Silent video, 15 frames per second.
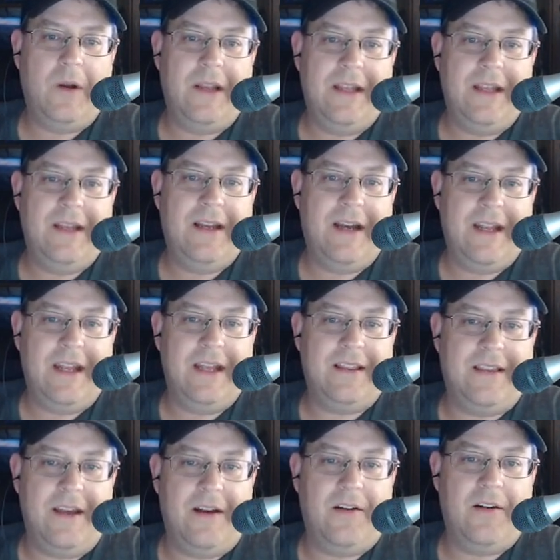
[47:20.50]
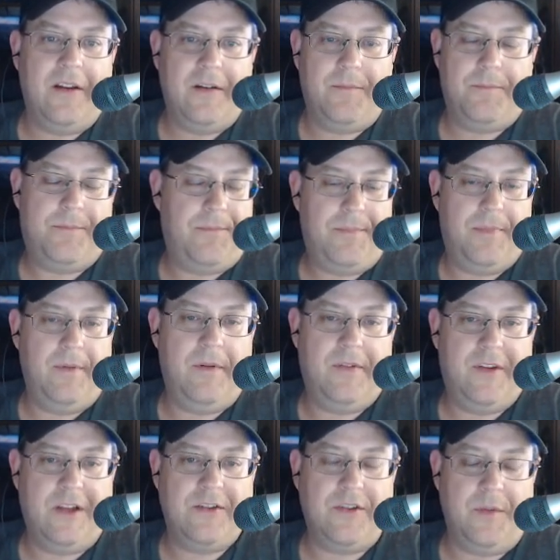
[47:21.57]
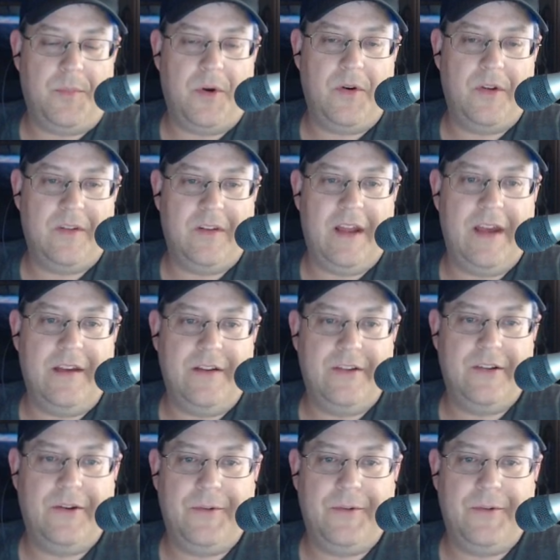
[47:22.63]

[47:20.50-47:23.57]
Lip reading: he got hit there, and it essentially broke his leg. So,